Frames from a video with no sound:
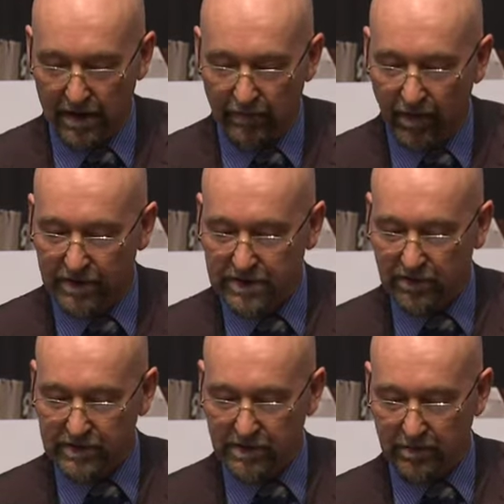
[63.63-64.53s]

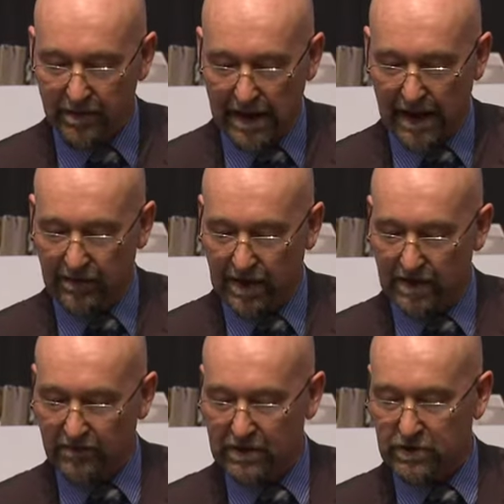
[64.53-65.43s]
Volunteerism at the
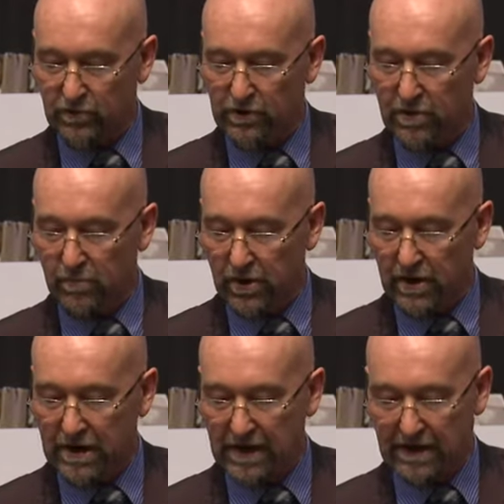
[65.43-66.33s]
individual,
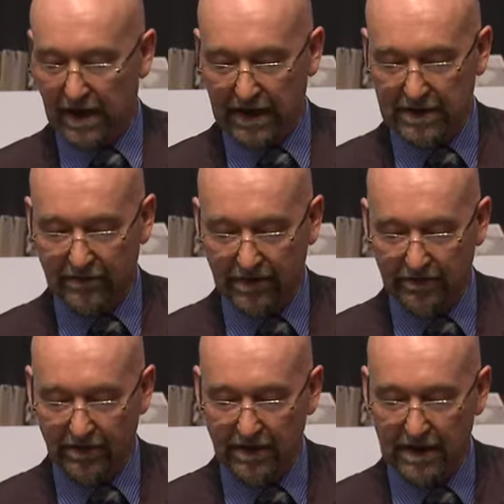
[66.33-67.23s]
community and collective
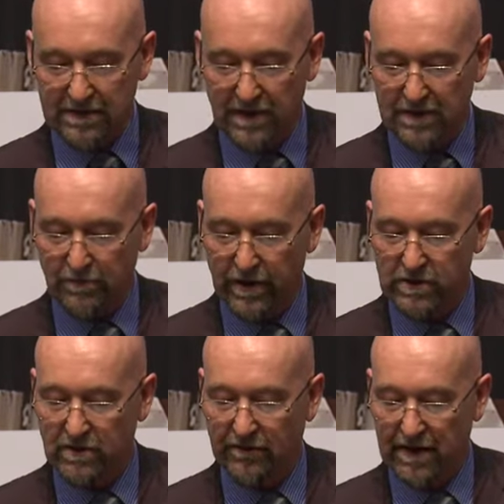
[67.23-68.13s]
level is an
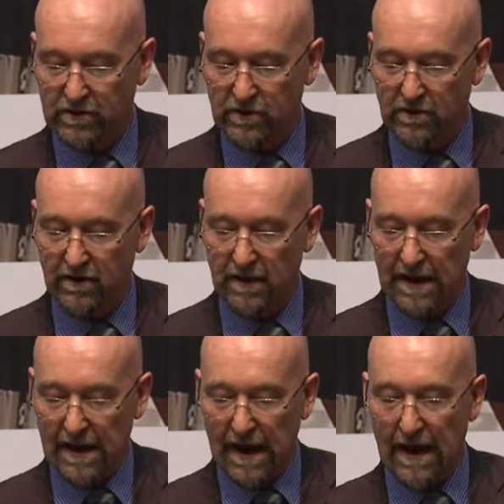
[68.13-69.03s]
expression of action,
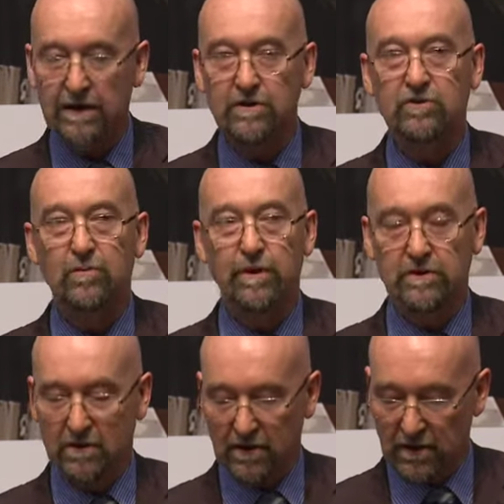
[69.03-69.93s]
an
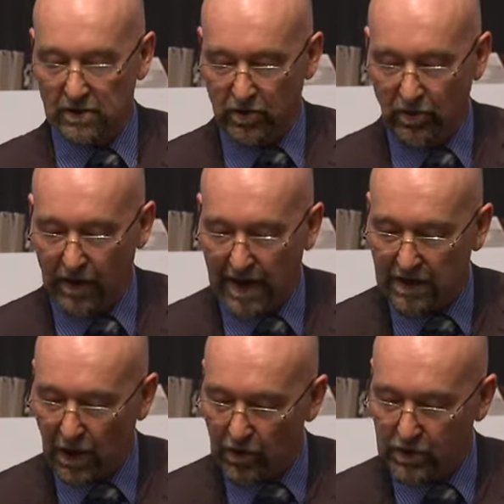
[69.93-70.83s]
instrument to
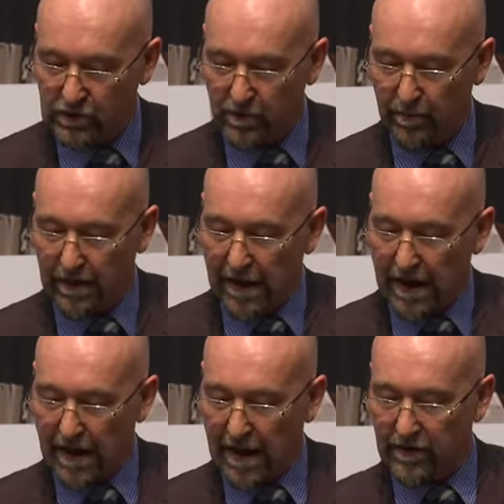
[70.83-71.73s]
create ownership
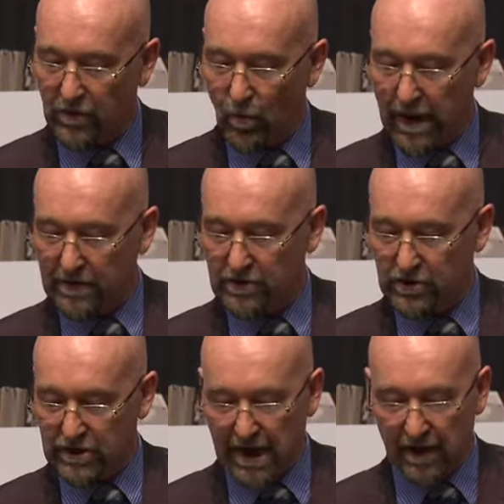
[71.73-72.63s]
and a way to
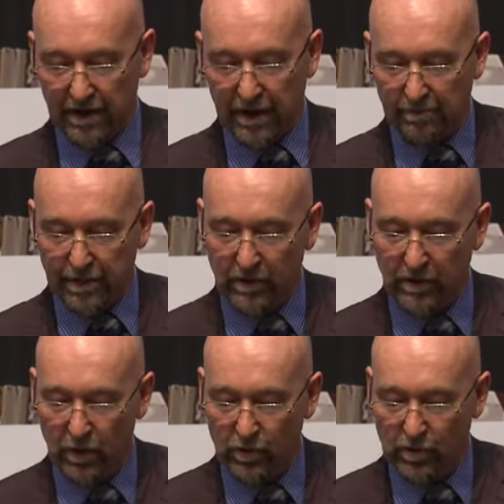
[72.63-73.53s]
channel and build
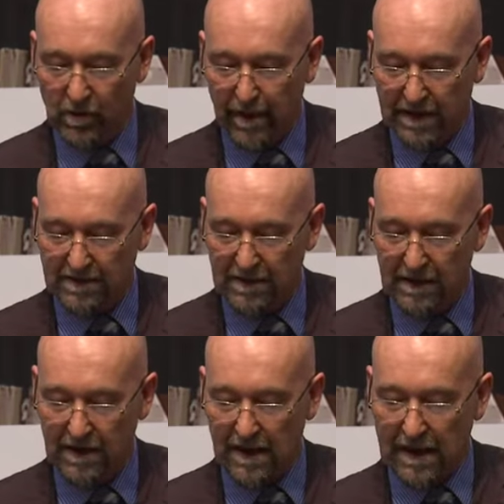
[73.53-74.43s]
local
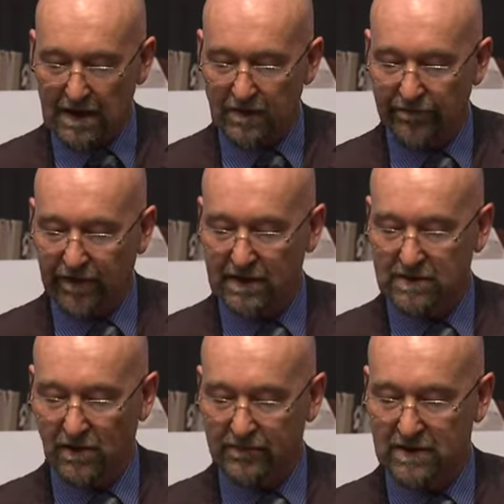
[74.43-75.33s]
capacity in the
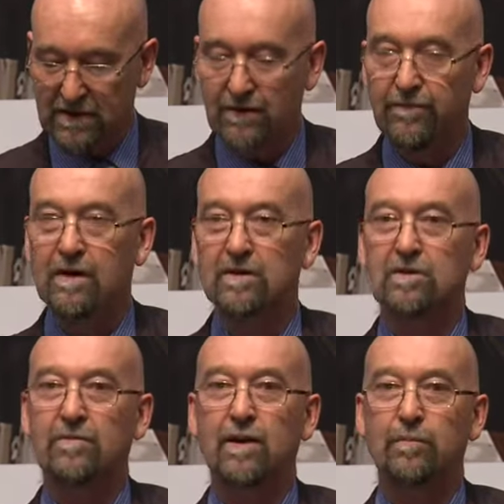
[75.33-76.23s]
face of significant
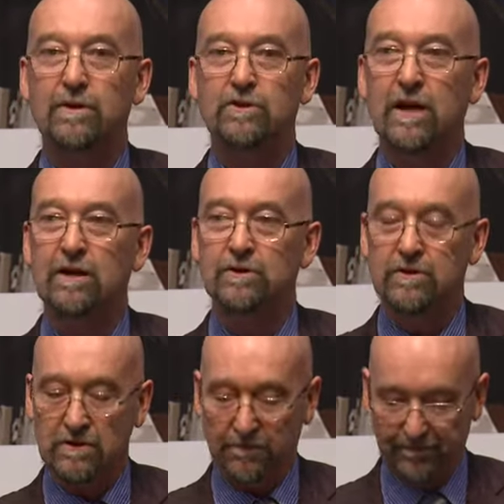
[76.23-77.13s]
development challenges.